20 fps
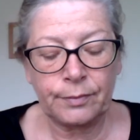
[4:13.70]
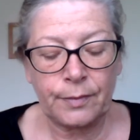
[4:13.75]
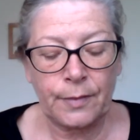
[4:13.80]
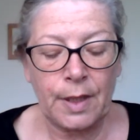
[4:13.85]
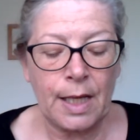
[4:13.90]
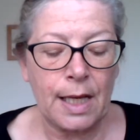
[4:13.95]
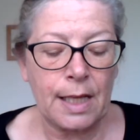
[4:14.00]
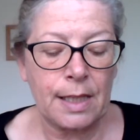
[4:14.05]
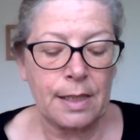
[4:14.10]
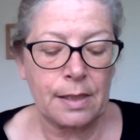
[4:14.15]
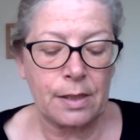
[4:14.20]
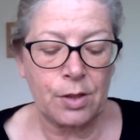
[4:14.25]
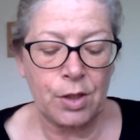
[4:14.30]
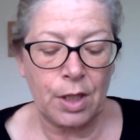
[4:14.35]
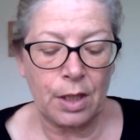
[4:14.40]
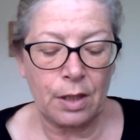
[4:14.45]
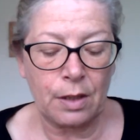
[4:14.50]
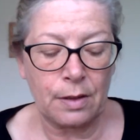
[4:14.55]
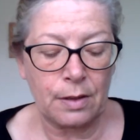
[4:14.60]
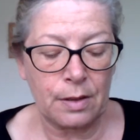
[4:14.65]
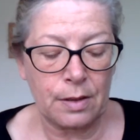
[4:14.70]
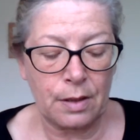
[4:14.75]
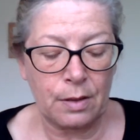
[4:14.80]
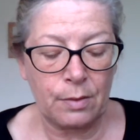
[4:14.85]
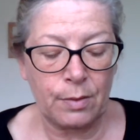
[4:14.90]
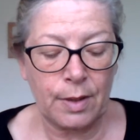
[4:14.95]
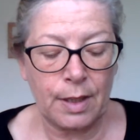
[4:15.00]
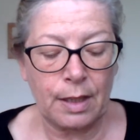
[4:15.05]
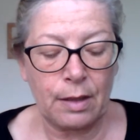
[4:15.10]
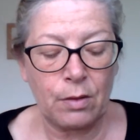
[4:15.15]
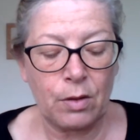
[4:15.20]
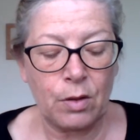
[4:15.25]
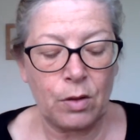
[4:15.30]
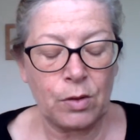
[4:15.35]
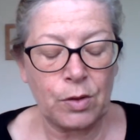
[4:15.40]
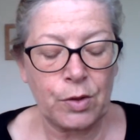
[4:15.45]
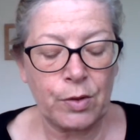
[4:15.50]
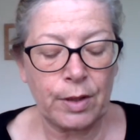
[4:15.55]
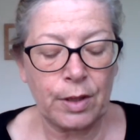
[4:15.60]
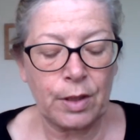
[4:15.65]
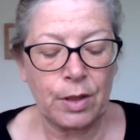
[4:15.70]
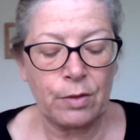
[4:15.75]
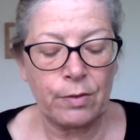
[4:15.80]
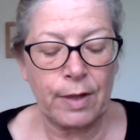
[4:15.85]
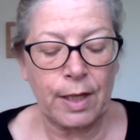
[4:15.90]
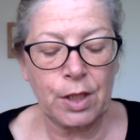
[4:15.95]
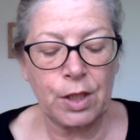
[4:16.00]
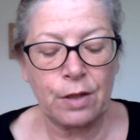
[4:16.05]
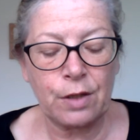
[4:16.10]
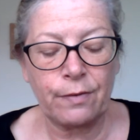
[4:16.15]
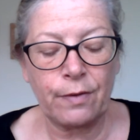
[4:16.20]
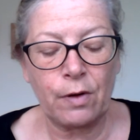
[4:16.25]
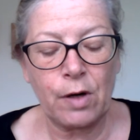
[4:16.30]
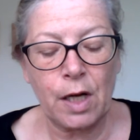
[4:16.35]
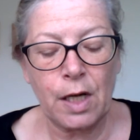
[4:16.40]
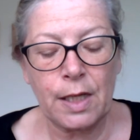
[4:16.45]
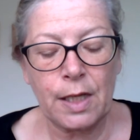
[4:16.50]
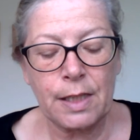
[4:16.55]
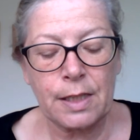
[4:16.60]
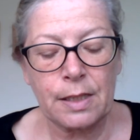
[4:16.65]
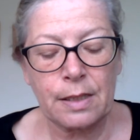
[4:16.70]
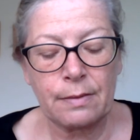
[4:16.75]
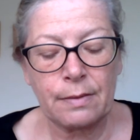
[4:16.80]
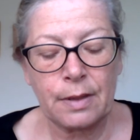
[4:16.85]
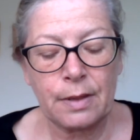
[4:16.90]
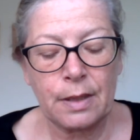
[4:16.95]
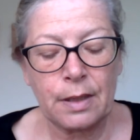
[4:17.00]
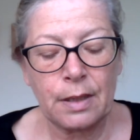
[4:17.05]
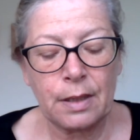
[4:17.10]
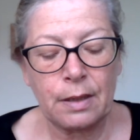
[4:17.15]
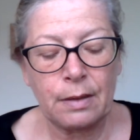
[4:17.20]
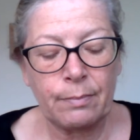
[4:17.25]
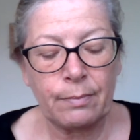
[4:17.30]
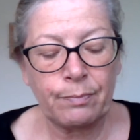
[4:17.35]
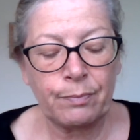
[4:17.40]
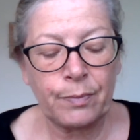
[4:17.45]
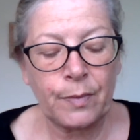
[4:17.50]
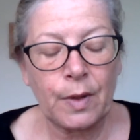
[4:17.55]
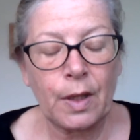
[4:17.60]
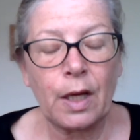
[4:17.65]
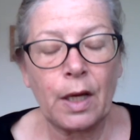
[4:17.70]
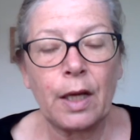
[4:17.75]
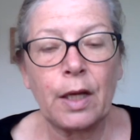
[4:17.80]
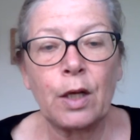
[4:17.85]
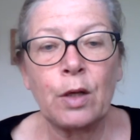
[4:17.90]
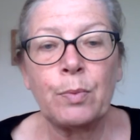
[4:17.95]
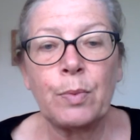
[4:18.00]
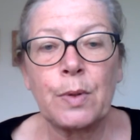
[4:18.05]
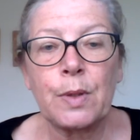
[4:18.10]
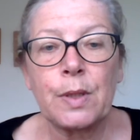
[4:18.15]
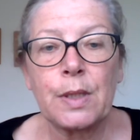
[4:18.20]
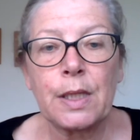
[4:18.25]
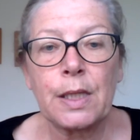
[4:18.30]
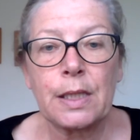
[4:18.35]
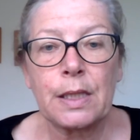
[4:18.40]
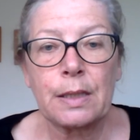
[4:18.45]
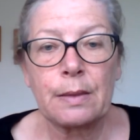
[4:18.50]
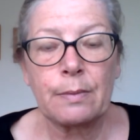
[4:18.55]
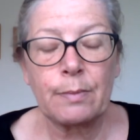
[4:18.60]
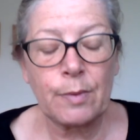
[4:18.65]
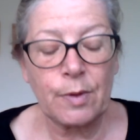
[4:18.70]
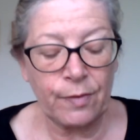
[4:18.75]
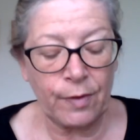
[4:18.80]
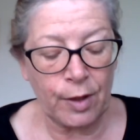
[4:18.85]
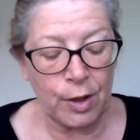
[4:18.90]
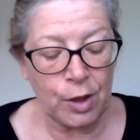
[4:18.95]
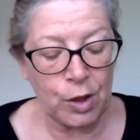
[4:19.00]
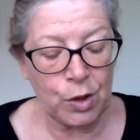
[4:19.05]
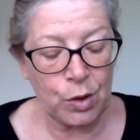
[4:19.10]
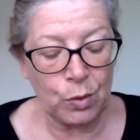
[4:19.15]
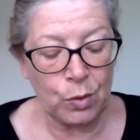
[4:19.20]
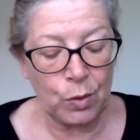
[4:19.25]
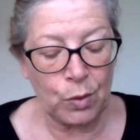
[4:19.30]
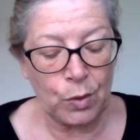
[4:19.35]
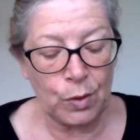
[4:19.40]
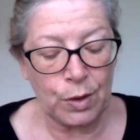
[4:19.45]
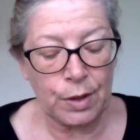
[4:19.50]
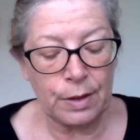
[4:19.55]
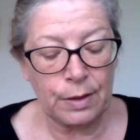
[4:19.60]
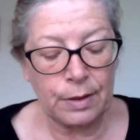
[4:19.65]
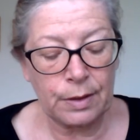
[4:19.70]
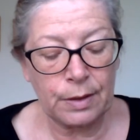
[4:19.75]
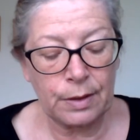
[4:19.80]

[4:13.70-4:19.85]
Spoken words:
"Yes," she answered, without altering the direction of her eyes. I opened it. It was very short.